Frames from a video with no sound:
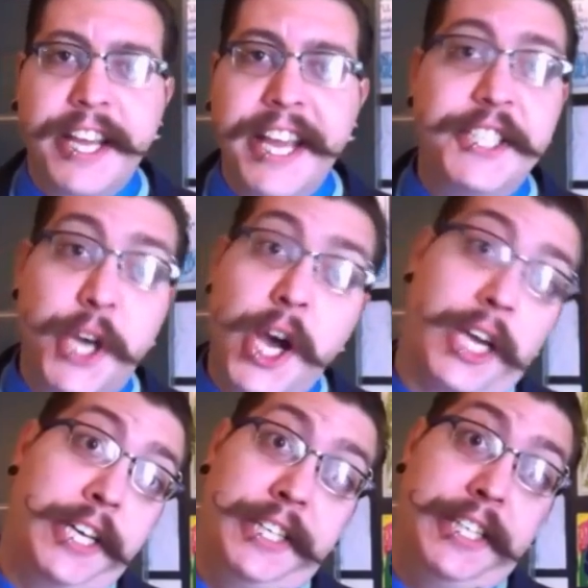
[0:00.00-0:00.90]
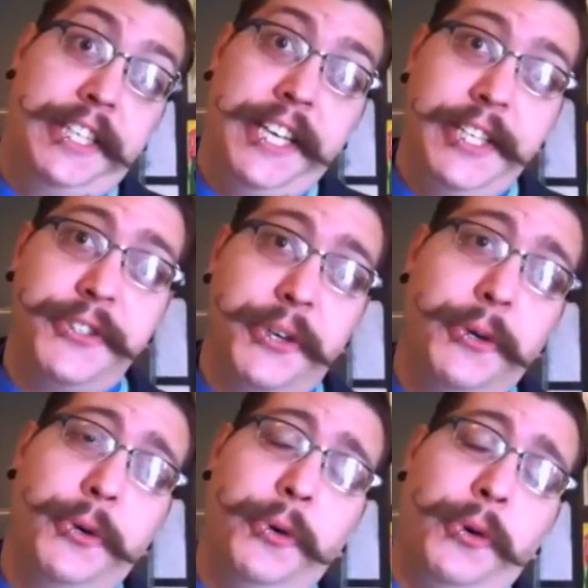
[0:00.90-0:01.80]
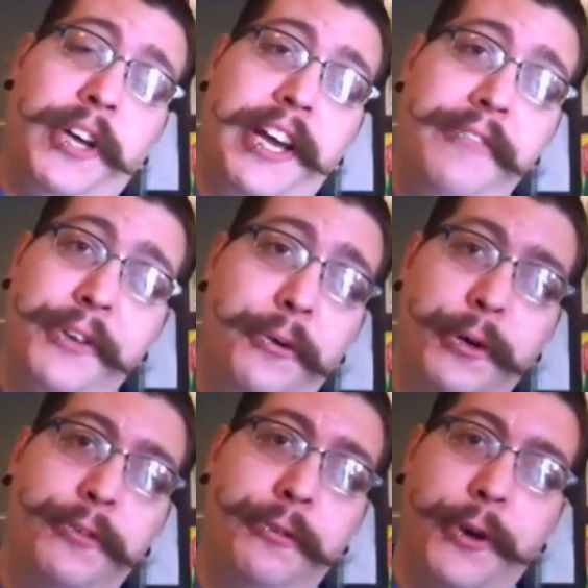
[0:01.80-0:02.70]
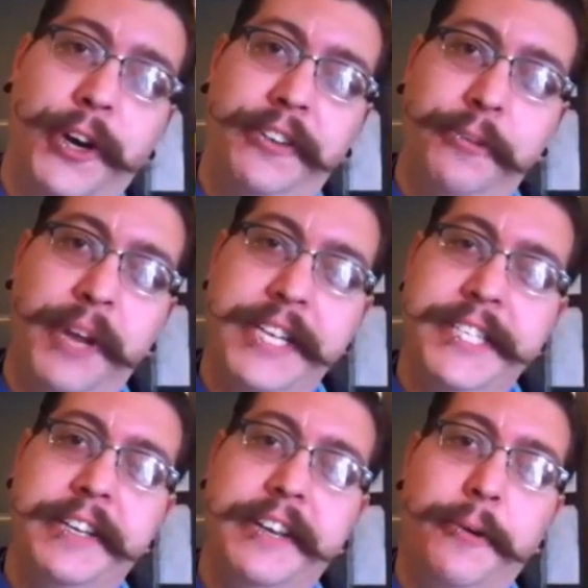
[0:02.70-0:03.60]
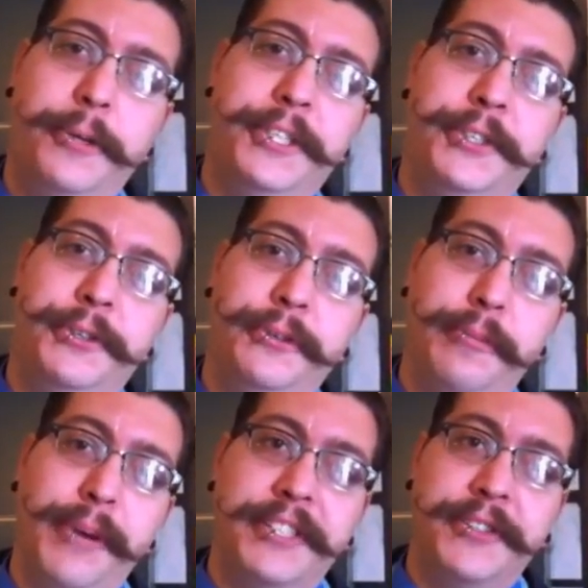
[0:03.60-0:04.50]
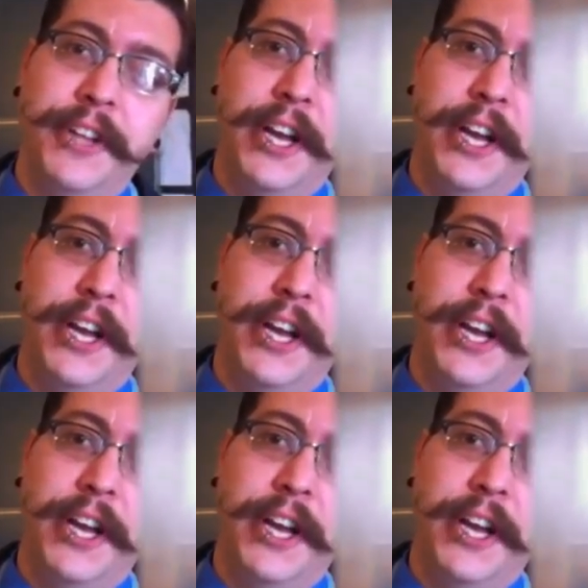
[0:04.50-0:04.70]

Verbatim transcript: can't talk. It's so cool. I have no words for it. It's amazing. I wish you the best of